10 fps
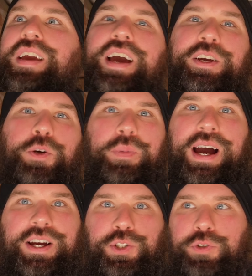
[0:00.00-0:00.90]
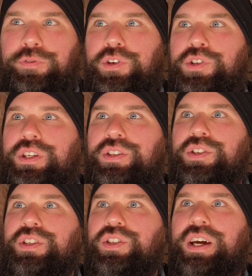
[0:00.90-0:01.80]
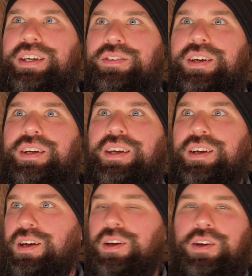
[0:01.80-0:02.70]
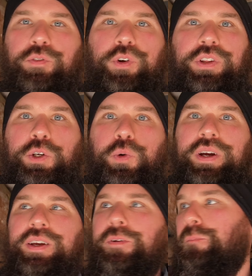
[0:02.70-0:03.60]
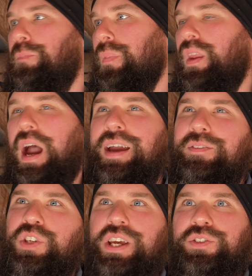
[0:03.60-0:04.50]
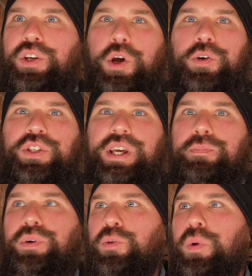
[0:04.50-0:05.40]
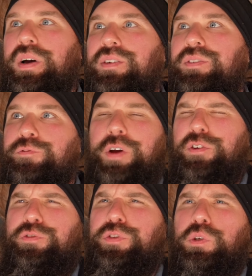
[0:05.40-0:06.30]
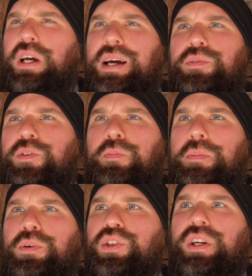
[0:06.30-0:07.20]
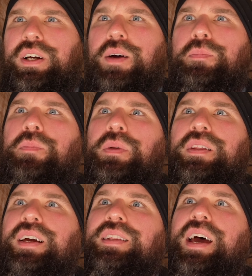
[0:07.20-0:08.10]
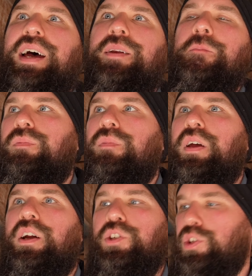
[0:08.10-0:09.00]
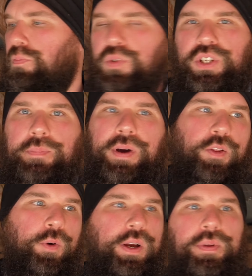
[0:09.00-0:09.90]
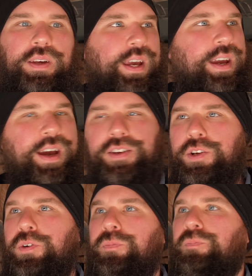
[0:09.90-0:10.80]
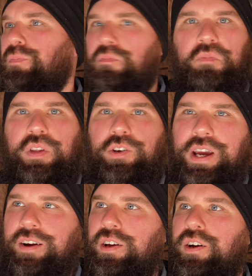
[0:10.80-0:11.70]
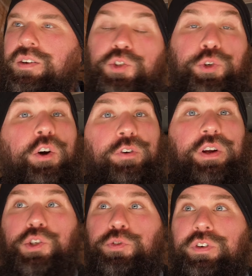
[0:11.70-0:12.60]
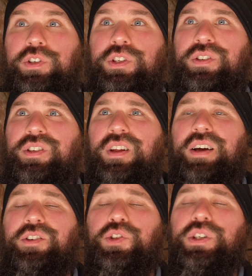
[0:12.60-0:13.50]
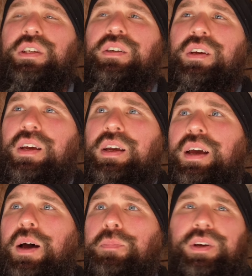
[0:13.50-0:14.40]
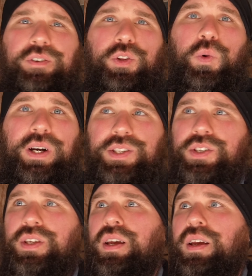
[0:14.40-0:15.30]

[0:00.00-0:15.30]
a hiker behind you, for instance, that's hiking like really quick, I tend to notice that pretty well. Very few times that people snuck up on me like that. And I'll just step out of the way, be like, hey, how you doing? And they'll carry on. Trail runners, for instance, a lot you'll see up here in the Whites.